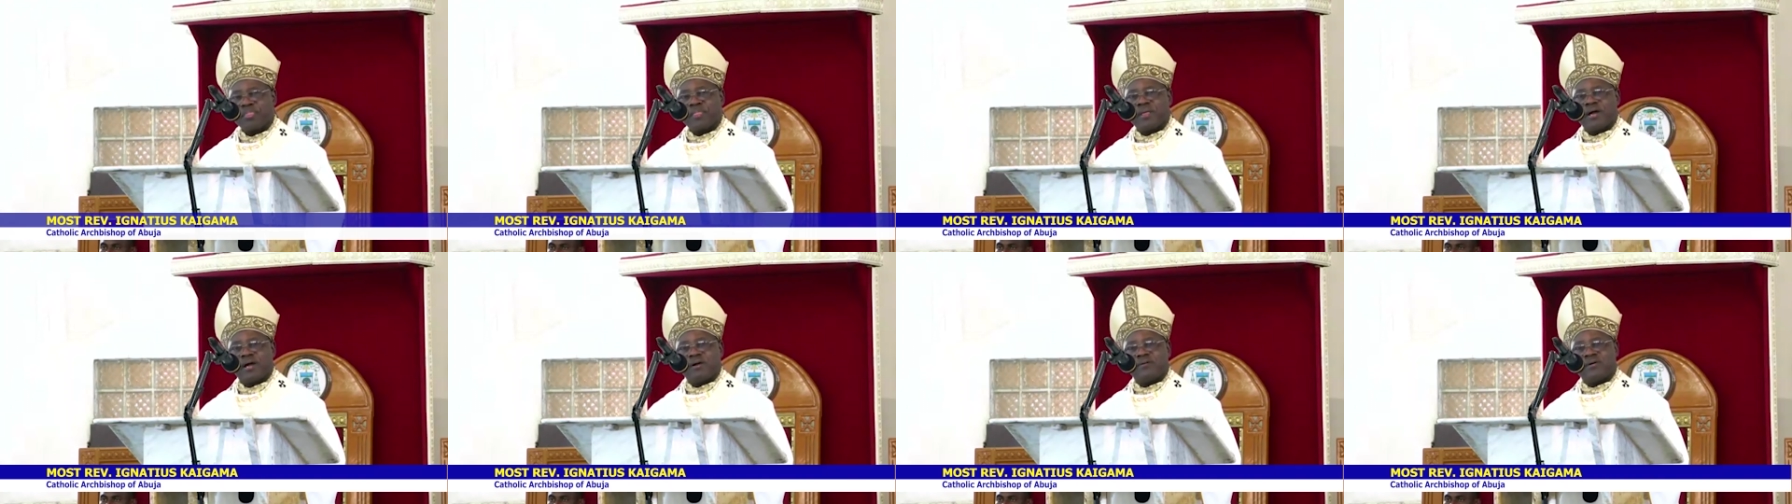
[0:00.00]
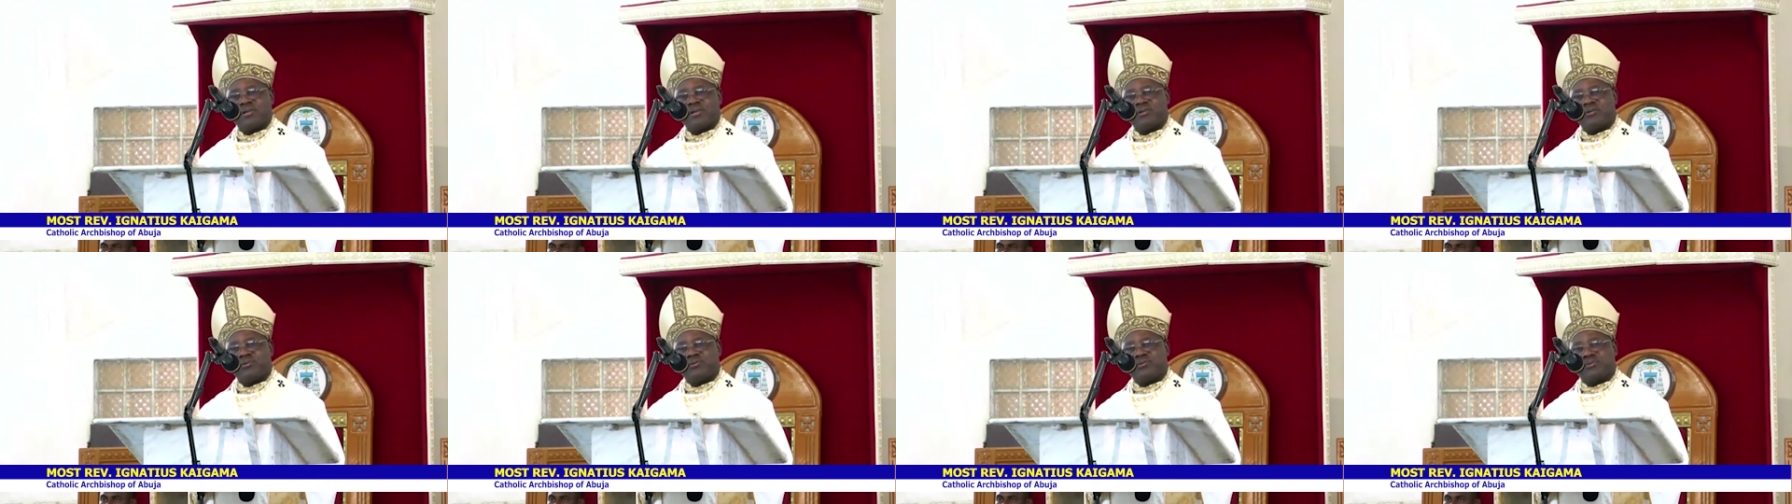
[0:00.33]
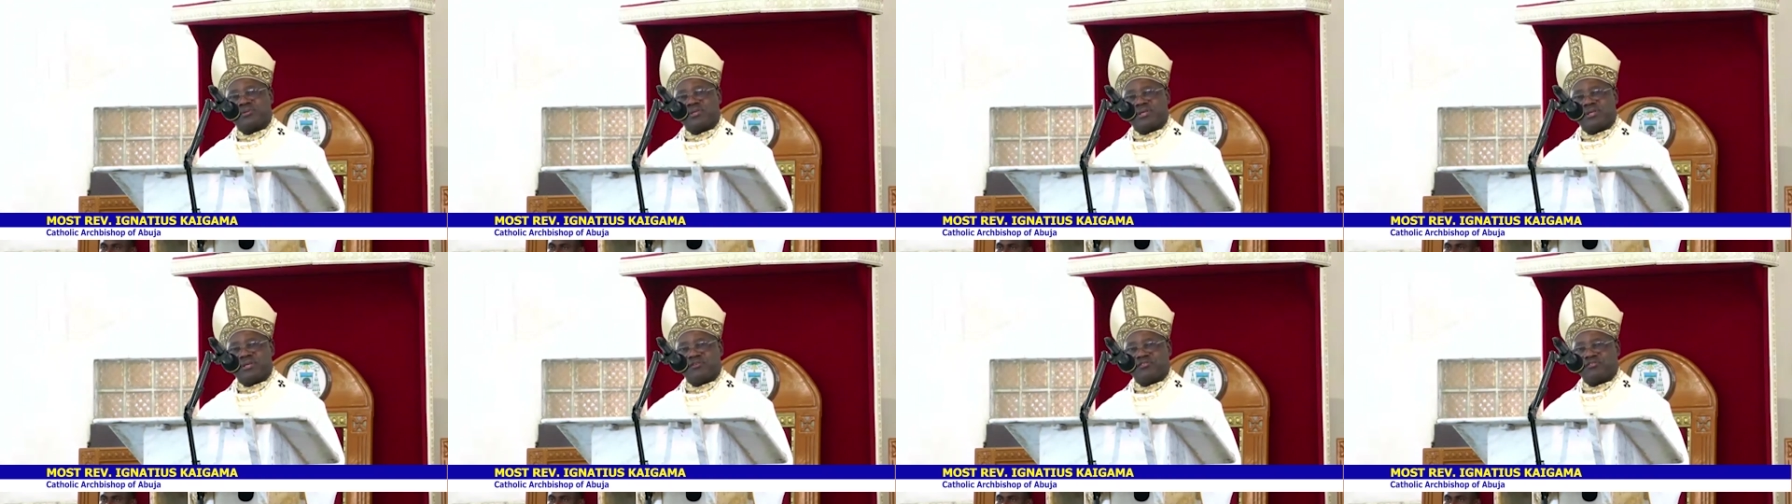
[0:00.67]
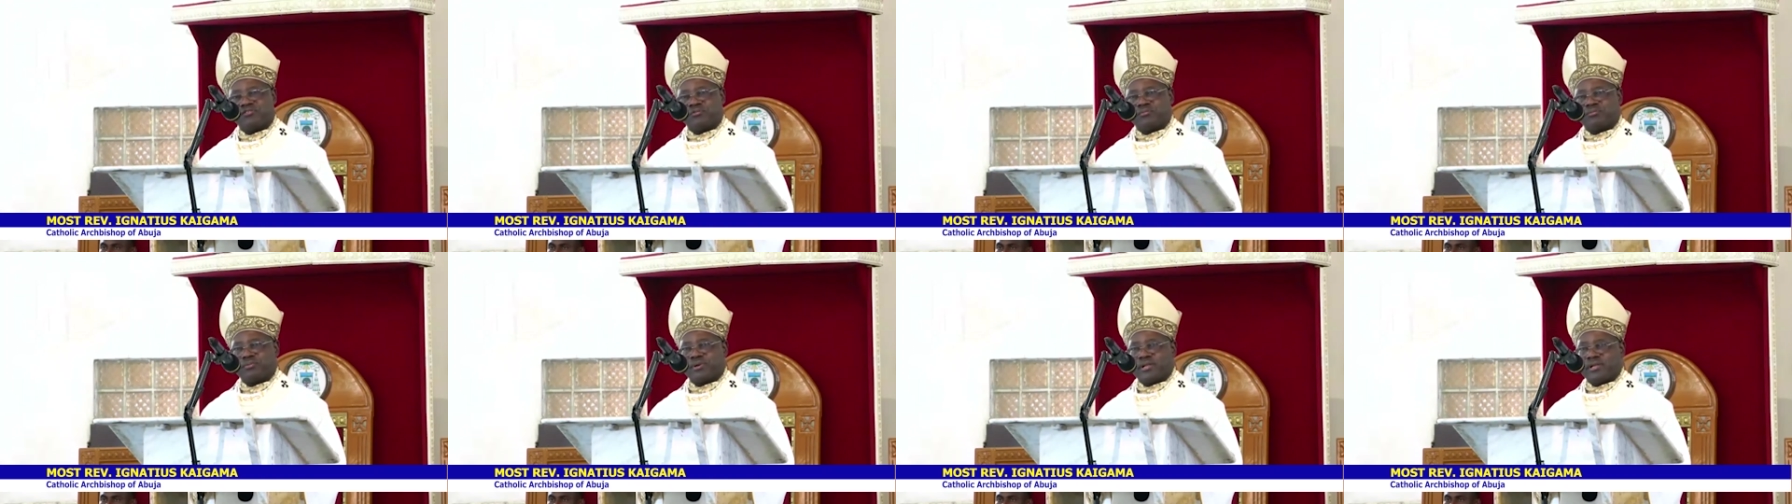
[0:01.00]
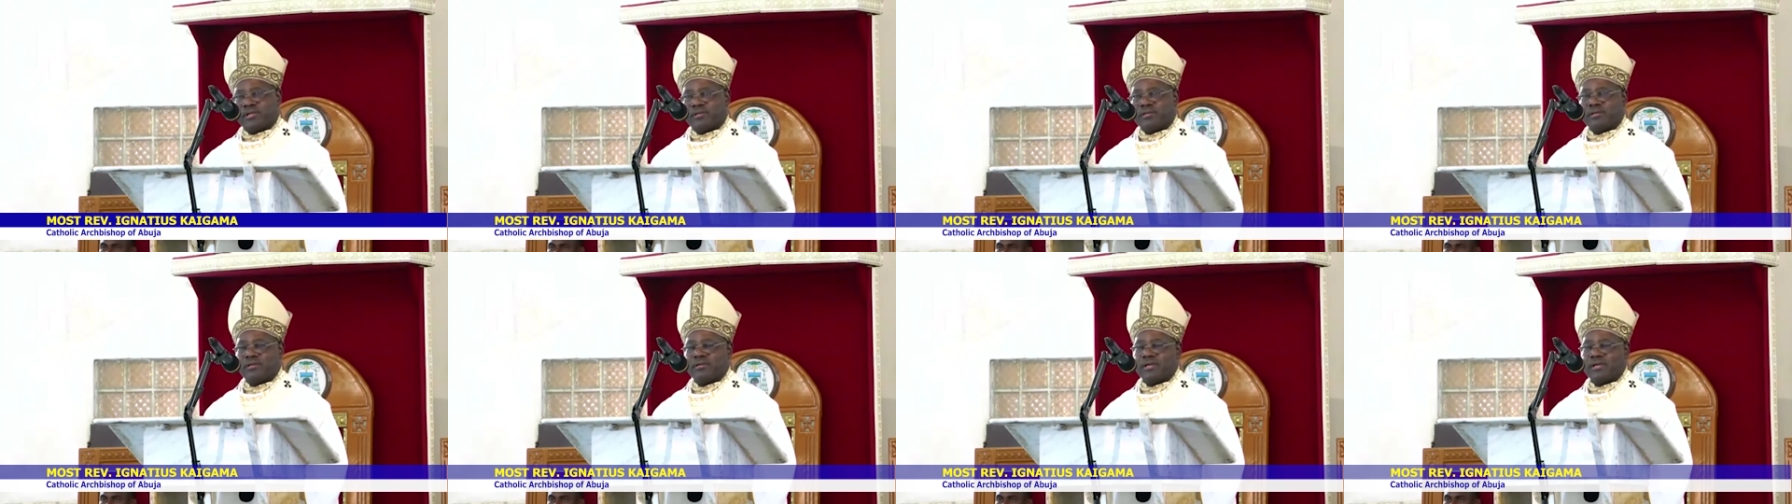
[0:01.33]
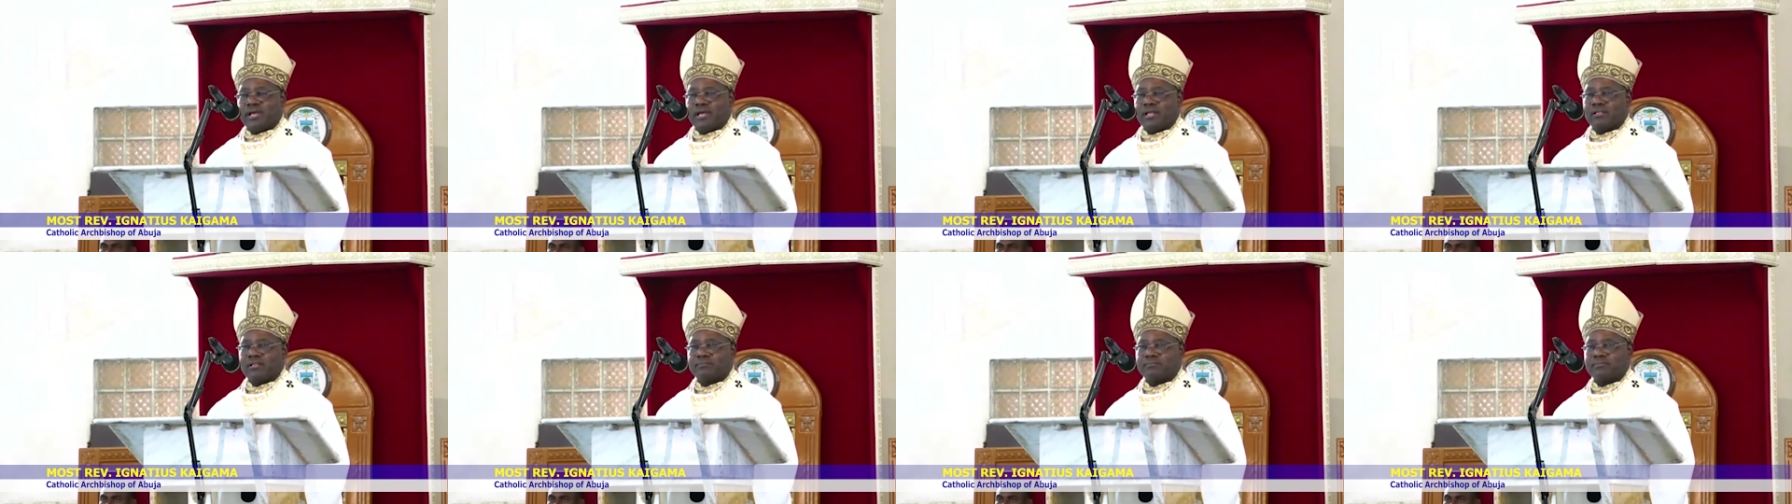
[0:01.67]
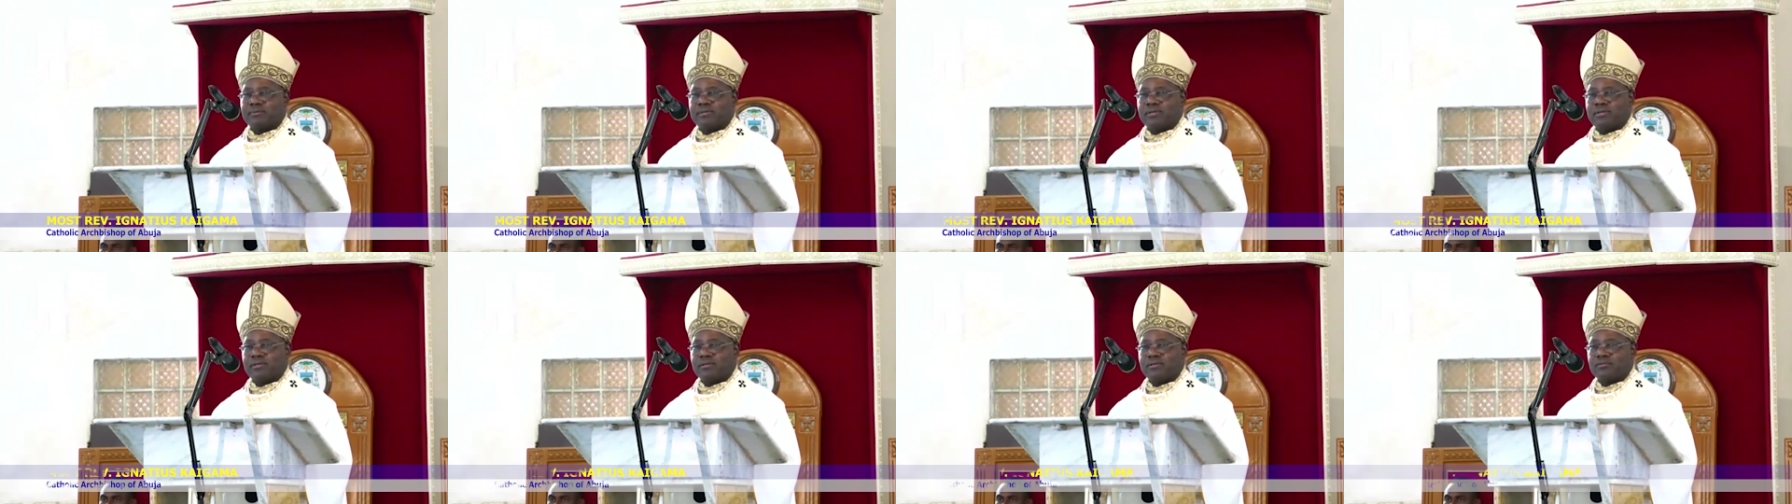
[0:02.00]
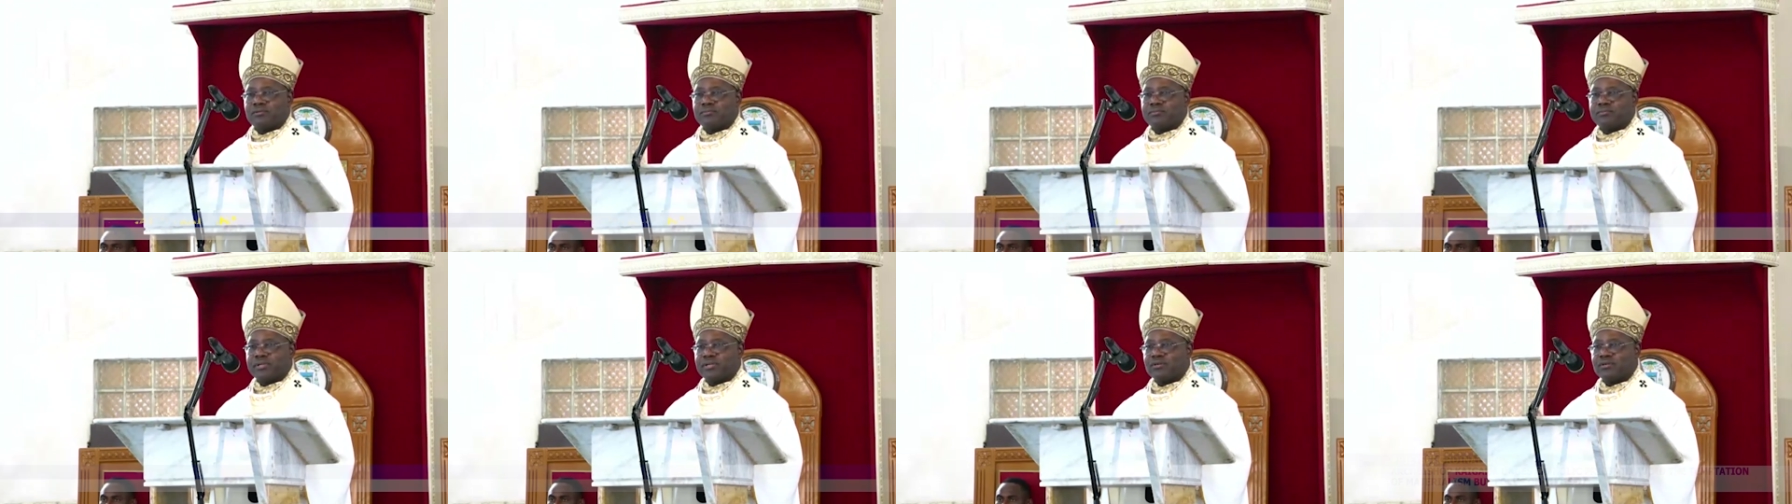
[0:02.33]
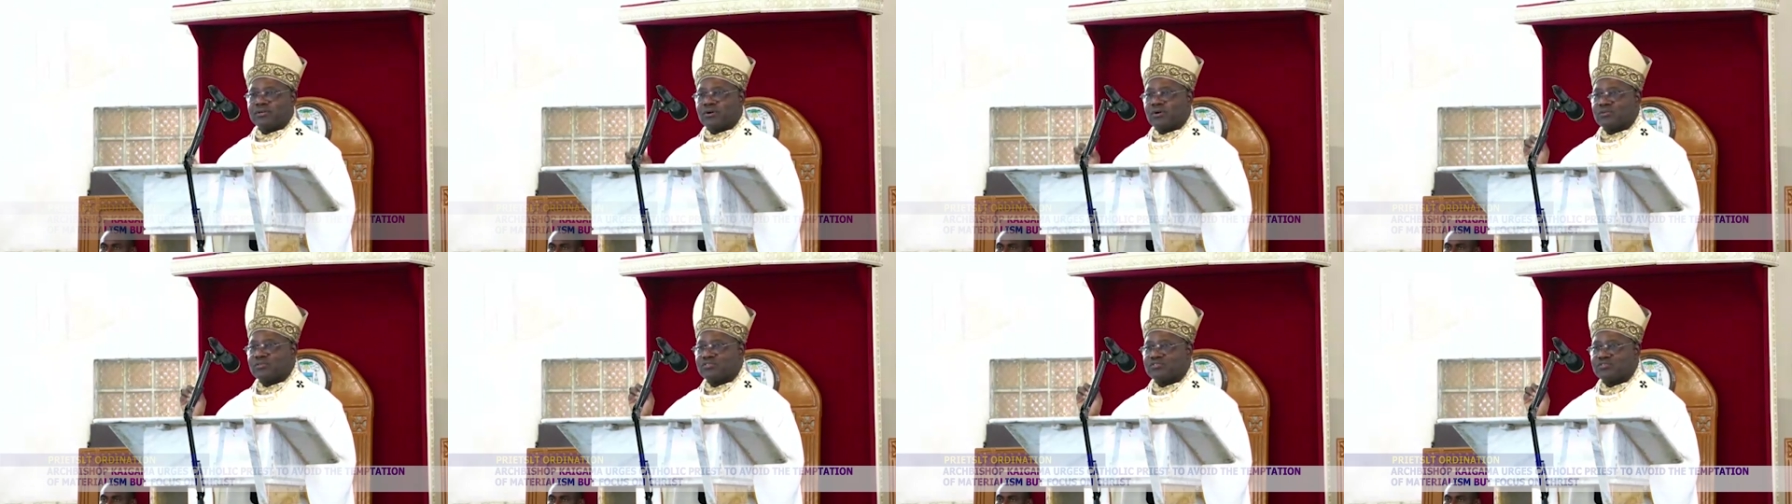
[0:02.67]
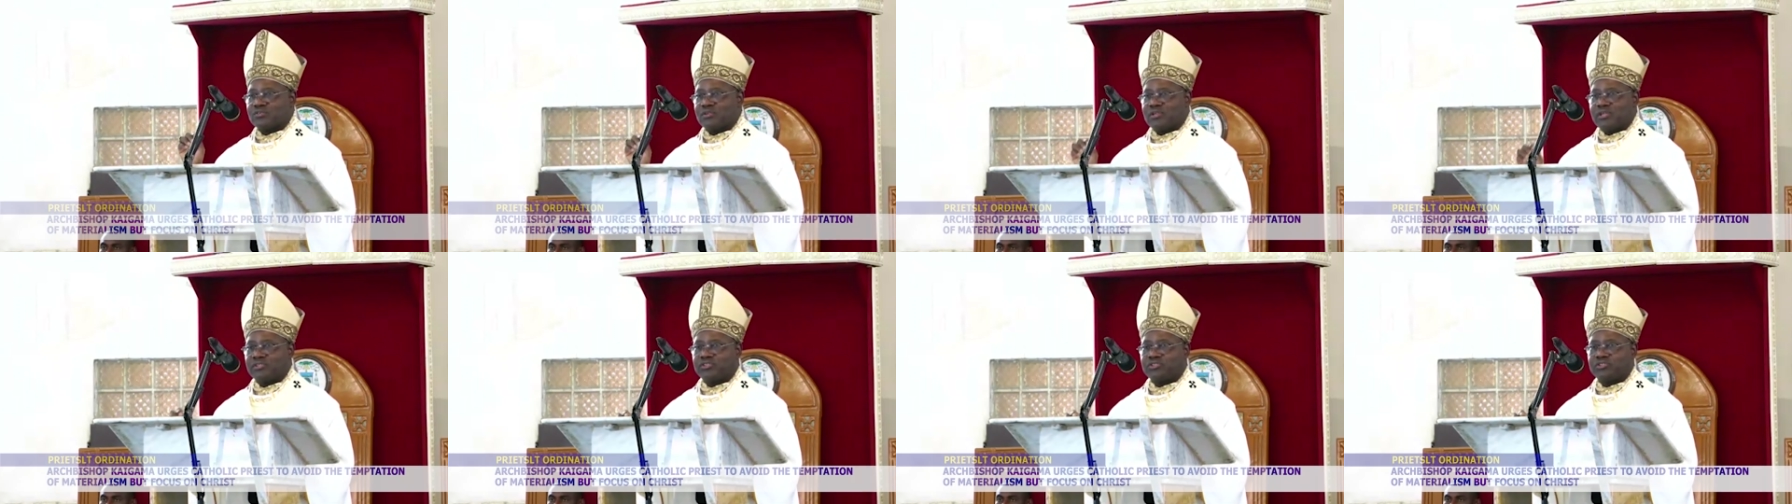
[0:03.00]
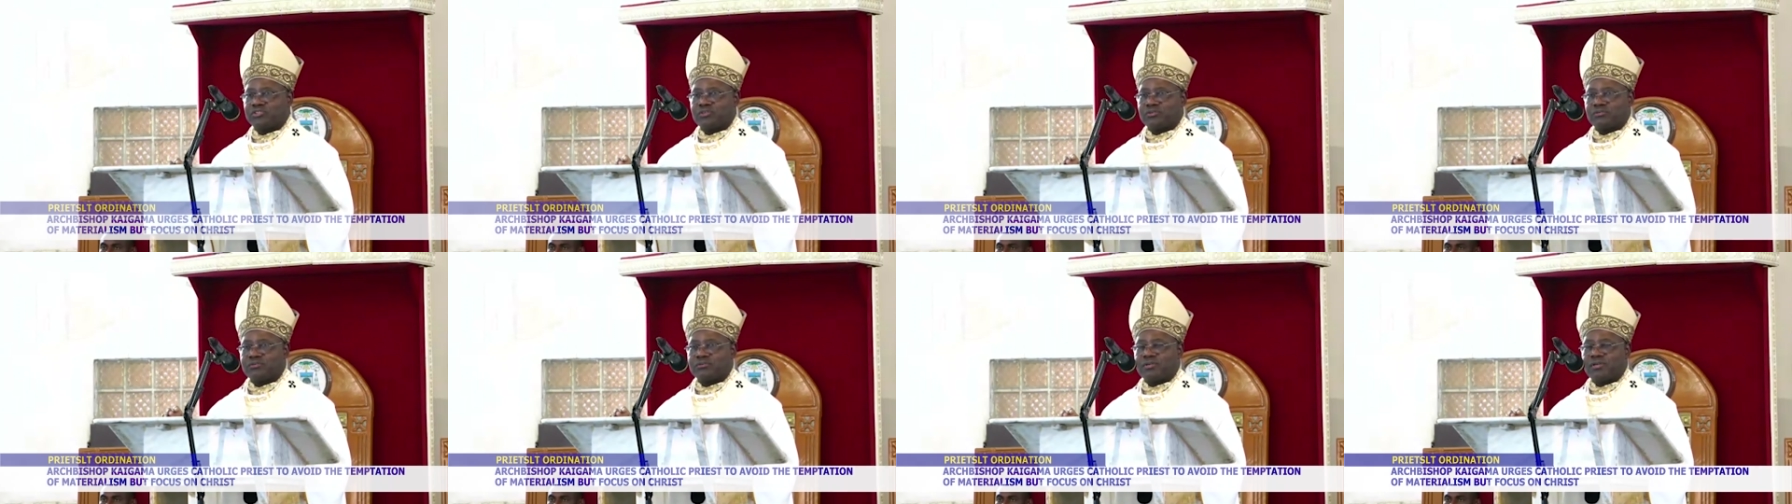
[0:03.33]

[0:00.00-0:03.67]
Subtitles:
our duty is to bring help, to bring consolation,